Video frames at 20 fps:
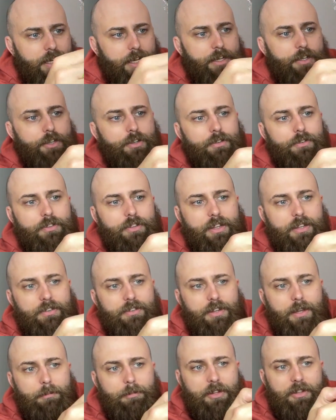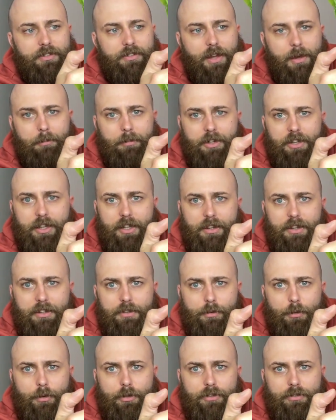And you can see the same thing's happened here.
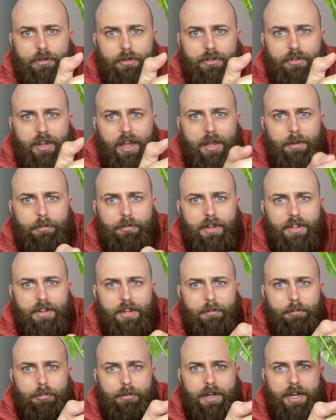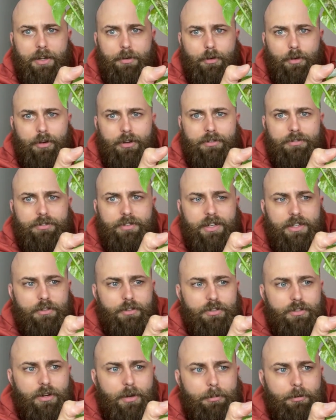These roots have escaped and they've browned off and
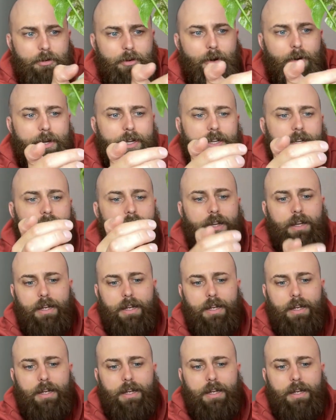stopped growing.